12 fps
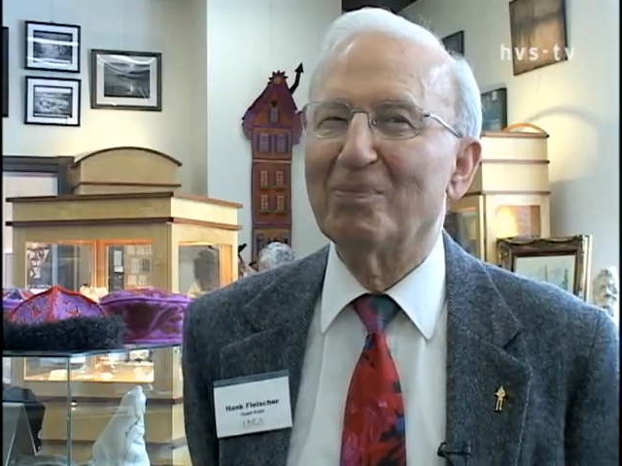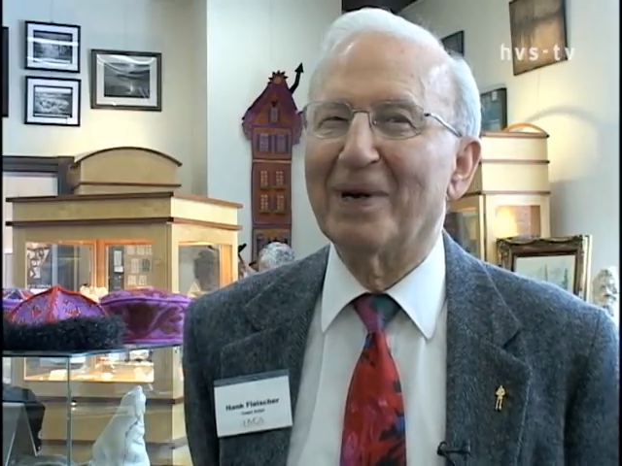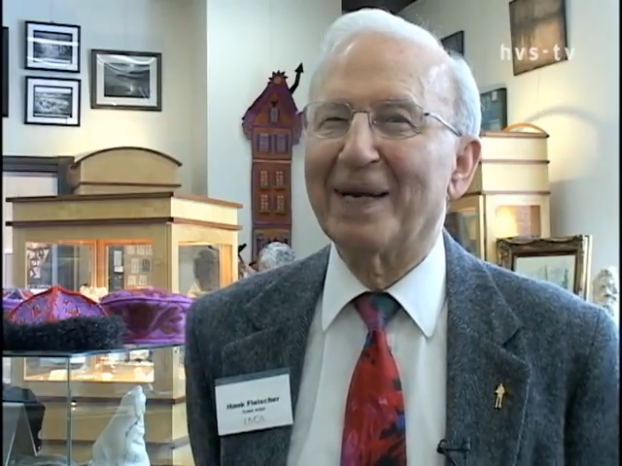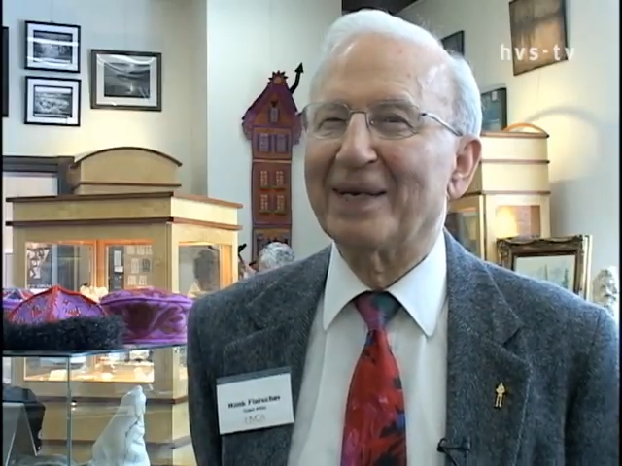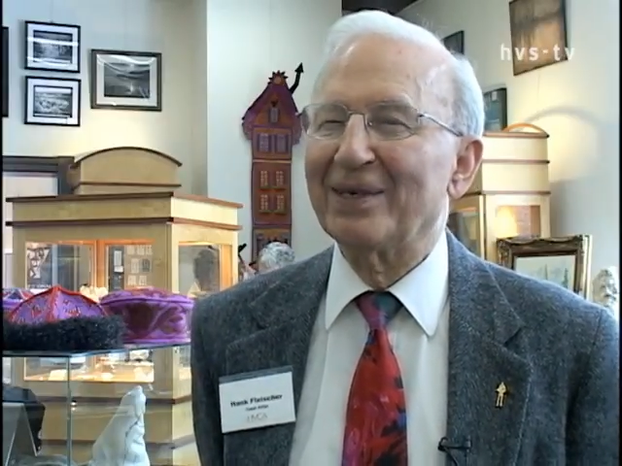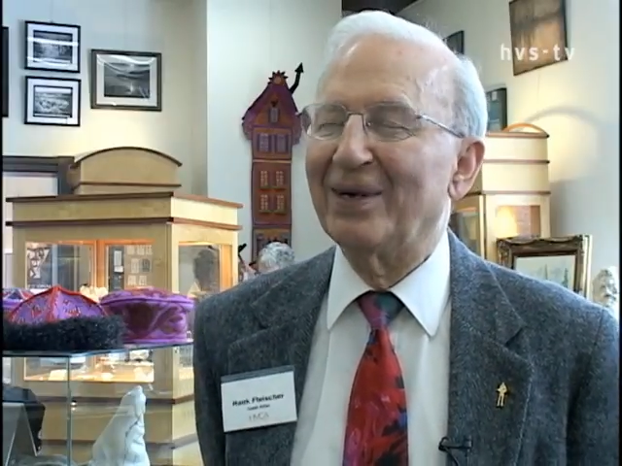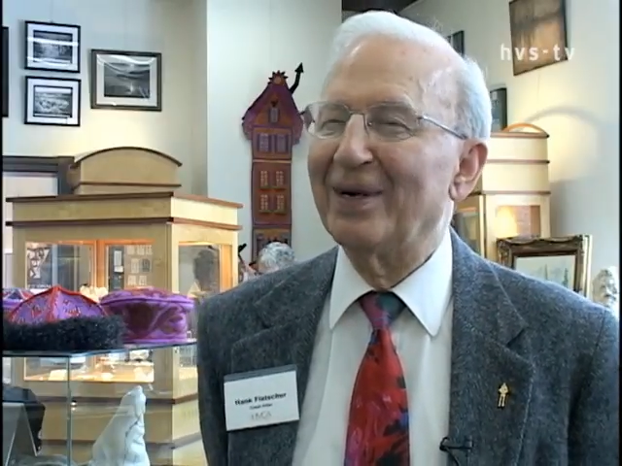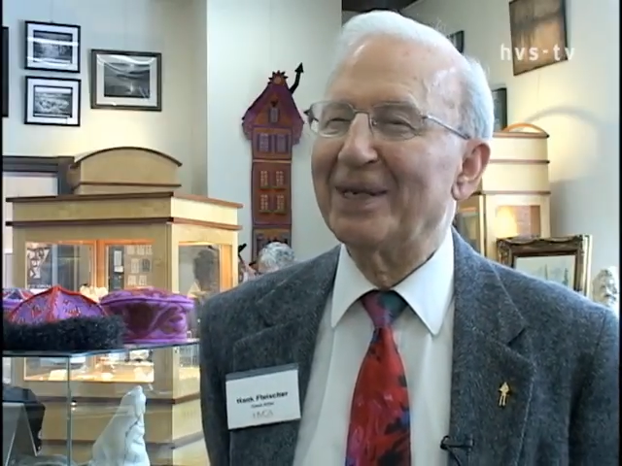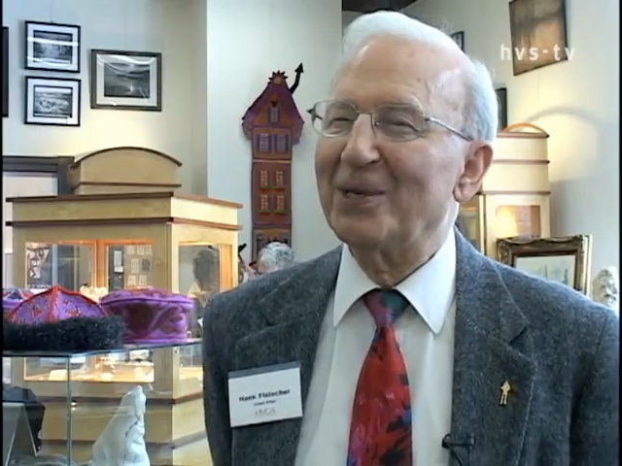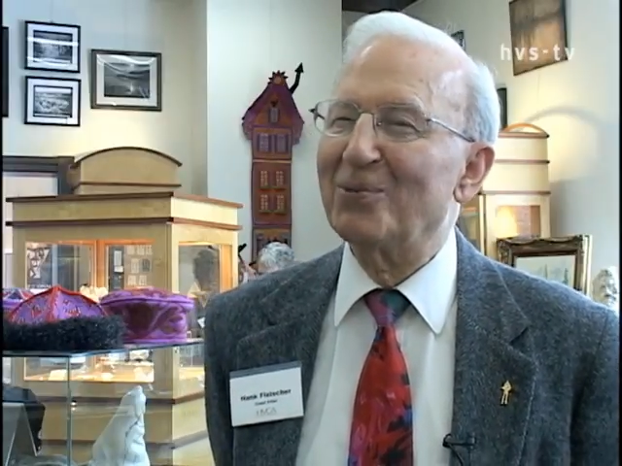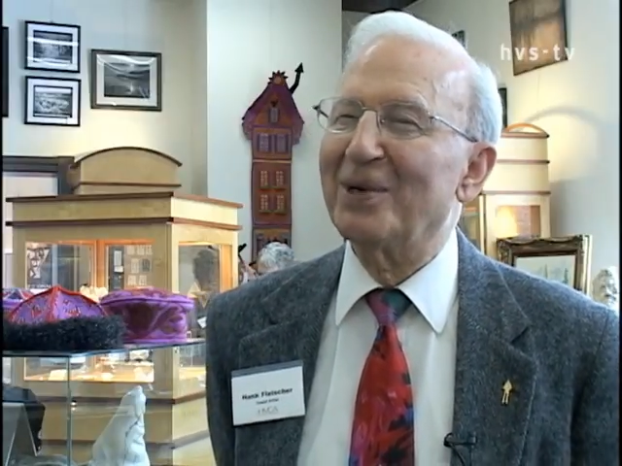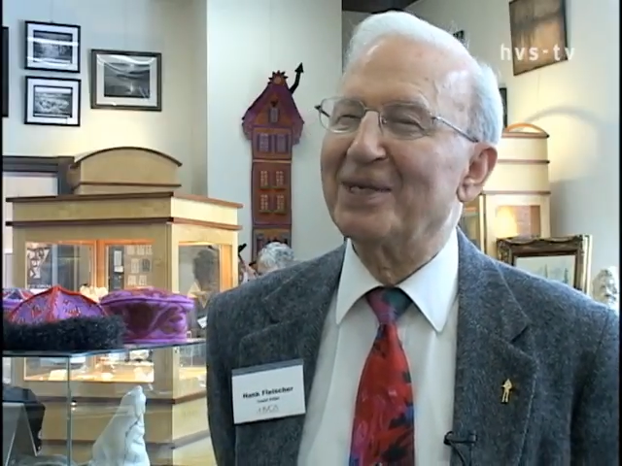but I can
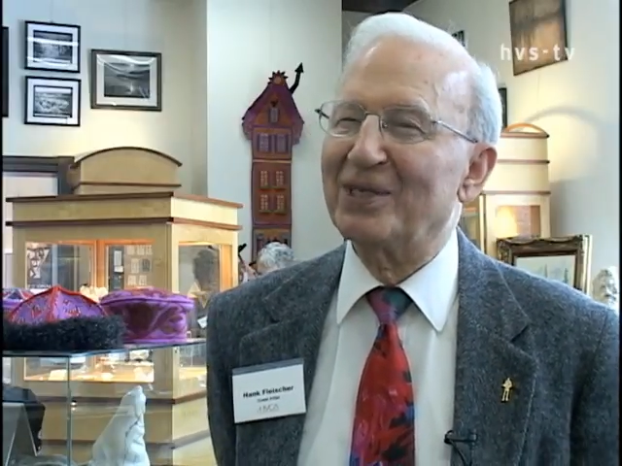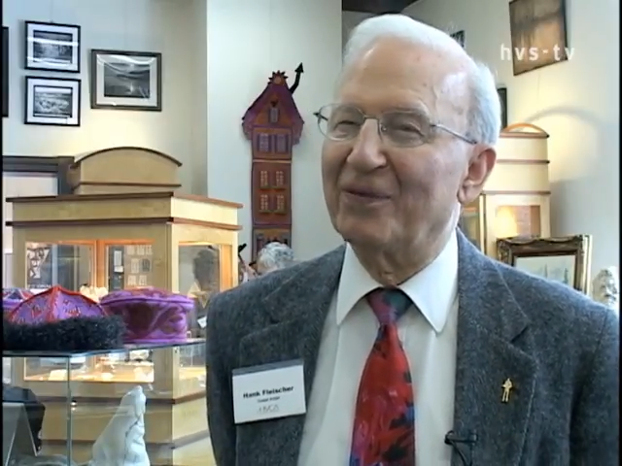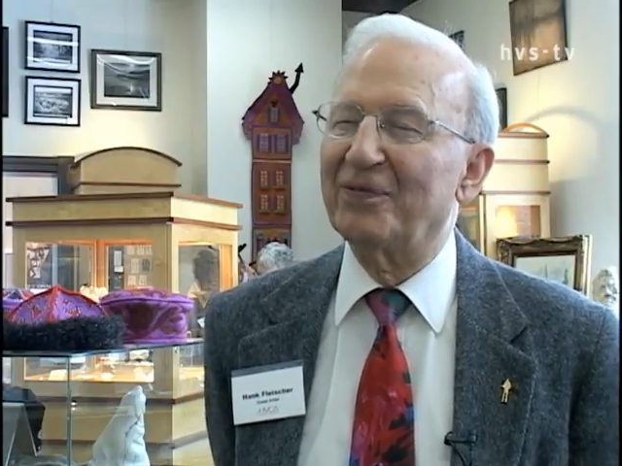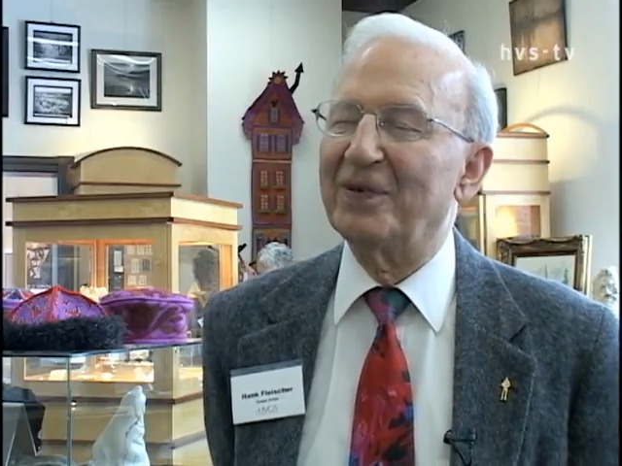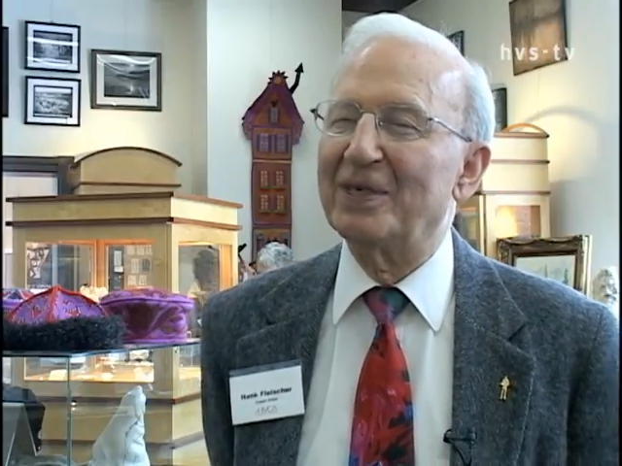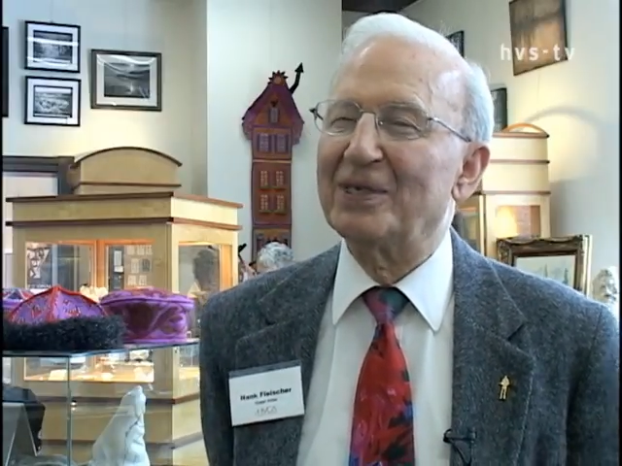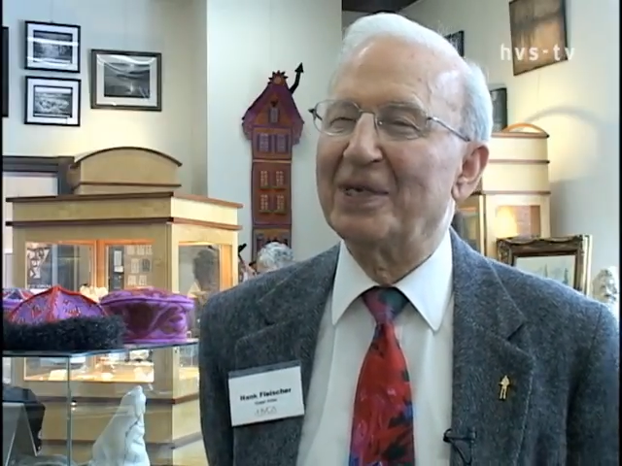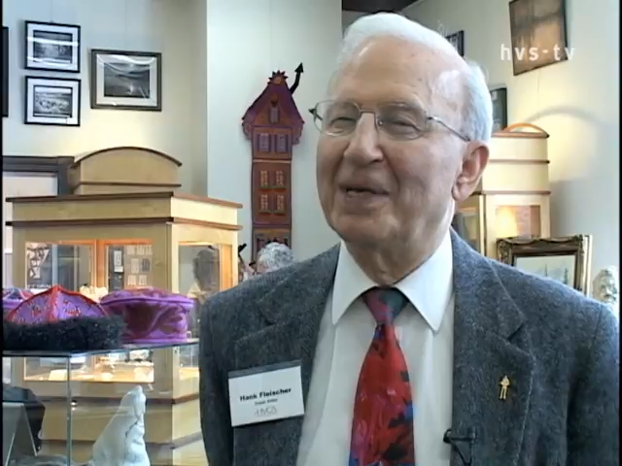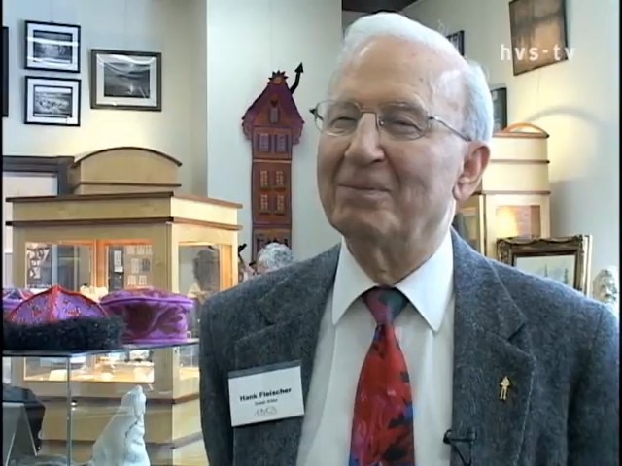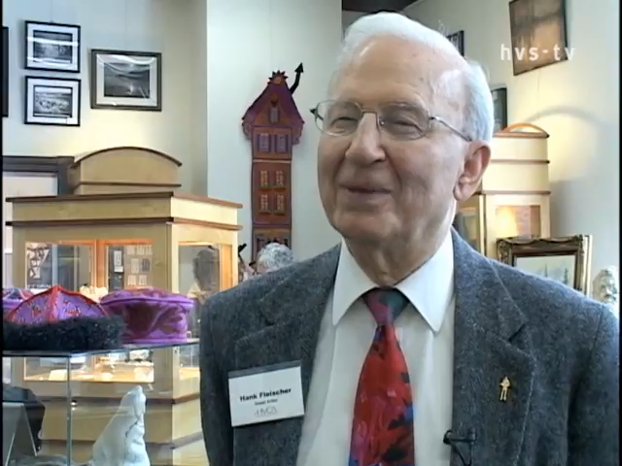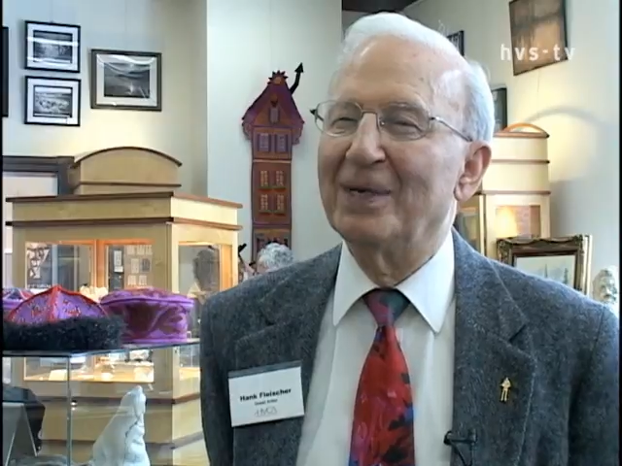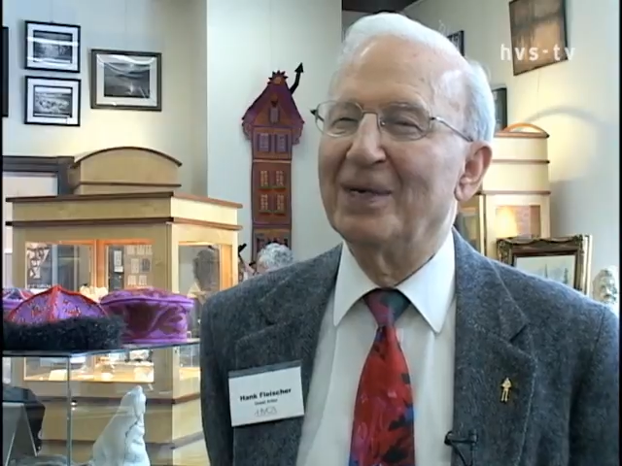hardly wait to finish them